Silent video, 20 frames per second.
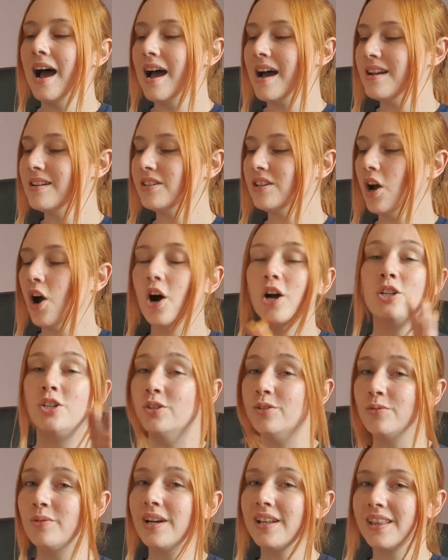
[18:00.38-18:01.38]
and I
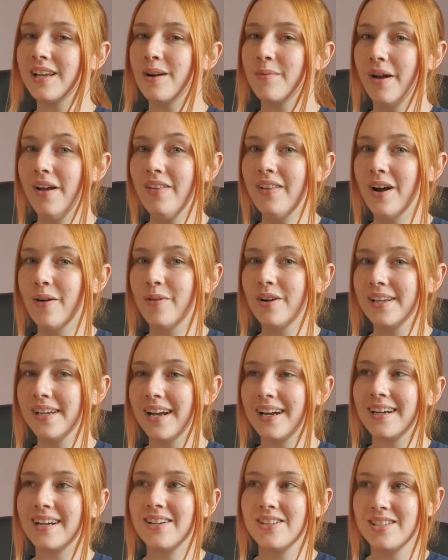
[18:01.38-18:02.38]
don't know anything about that one
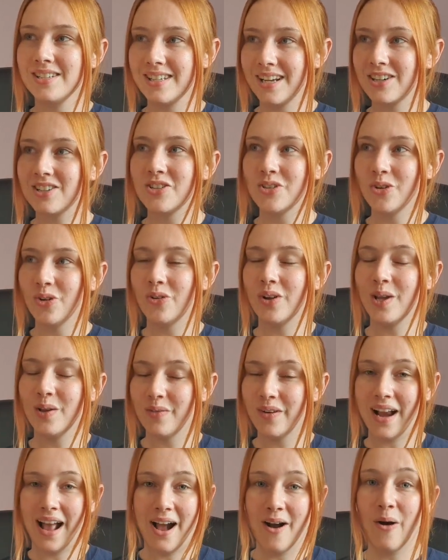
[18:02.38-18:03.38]
yet because it's actually not
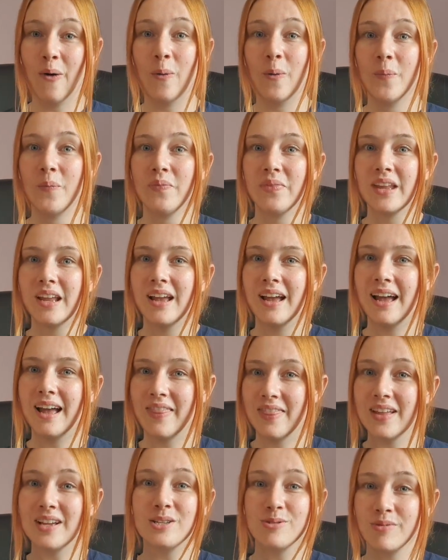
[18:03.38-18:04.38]
even out,
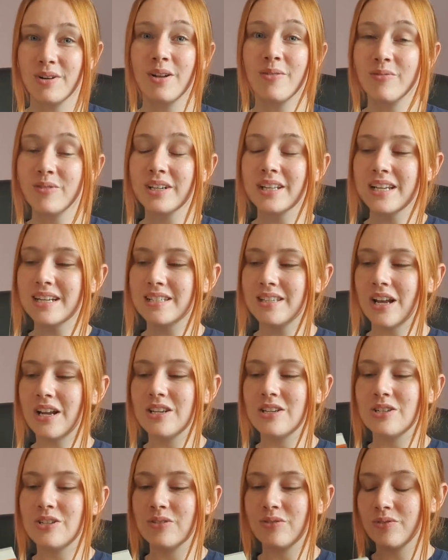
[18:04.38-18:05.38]
and that's one I'm really
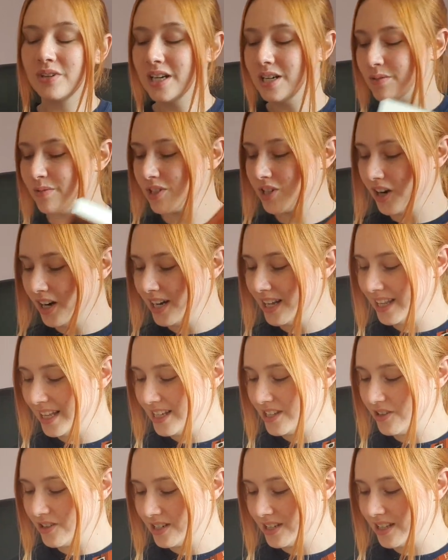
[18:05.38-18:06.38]
excited to read, which kind of
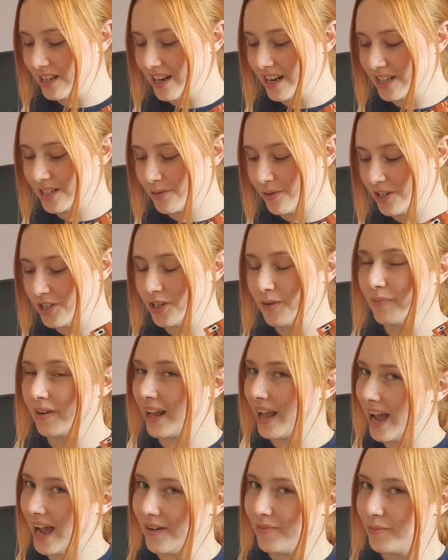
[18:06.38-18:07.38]
leads on to the next question, but
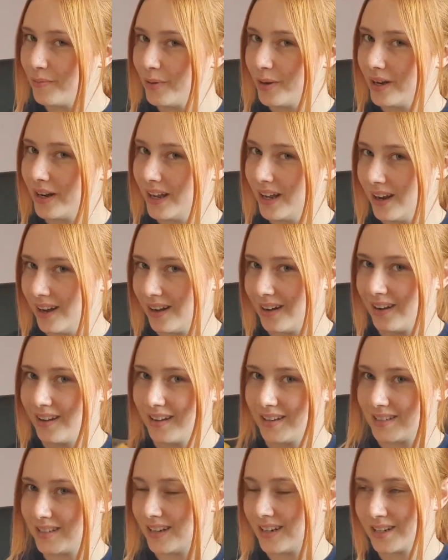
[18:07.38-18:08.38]
I haven't put it in
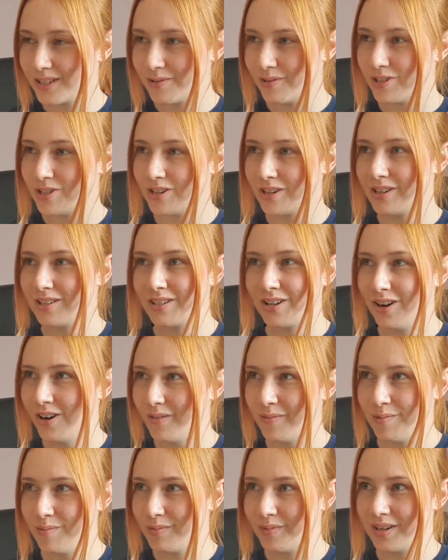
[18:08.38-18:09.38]
as the next question because I
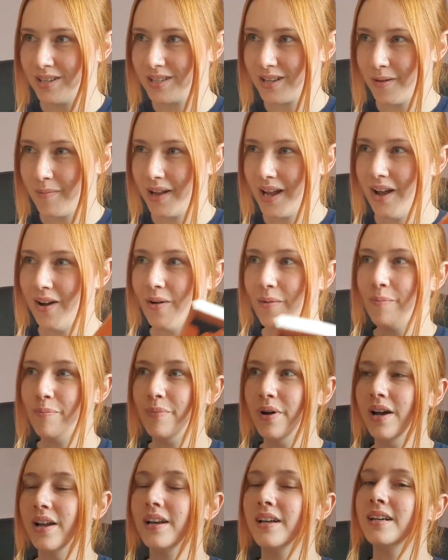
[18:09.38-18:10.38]
can't remember when it's coming out.
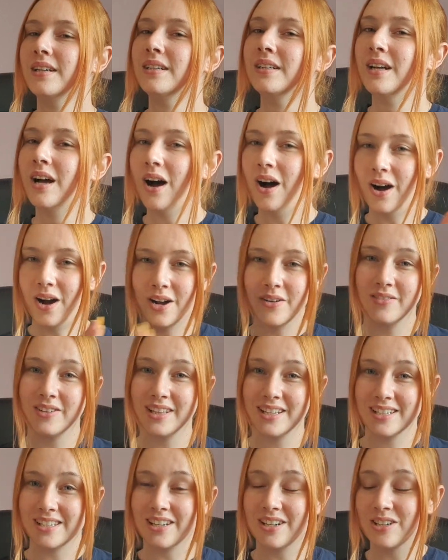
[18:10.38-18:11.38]
But I'm
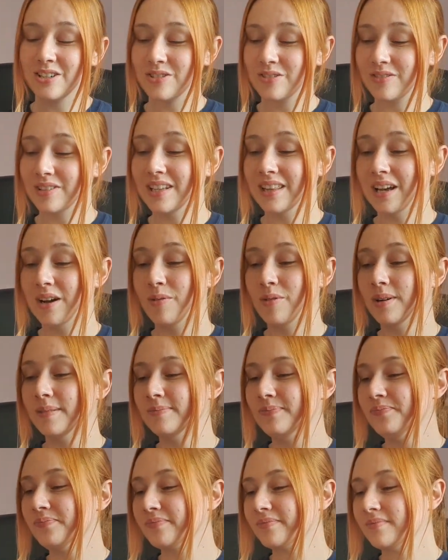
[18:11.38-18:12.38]
really excited to read that
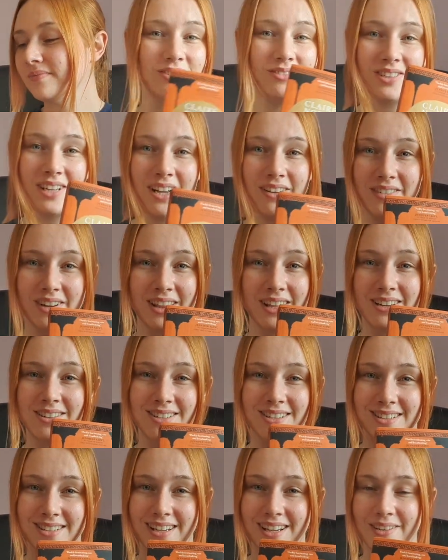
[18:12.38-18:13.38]
one. I don't really have anything
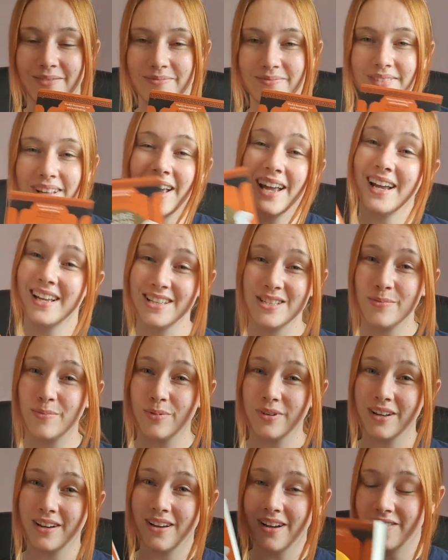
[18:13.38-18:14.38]
else to say. It's a
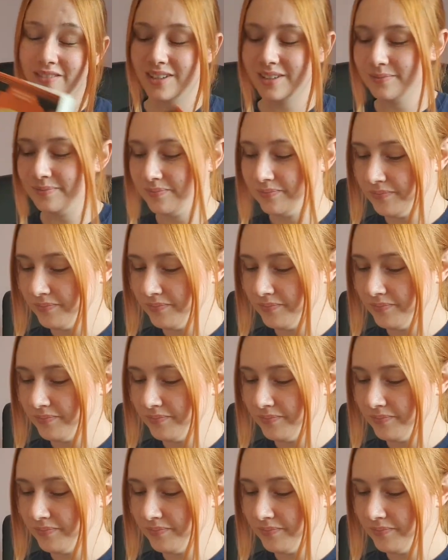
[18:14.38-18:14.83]
pretty cover.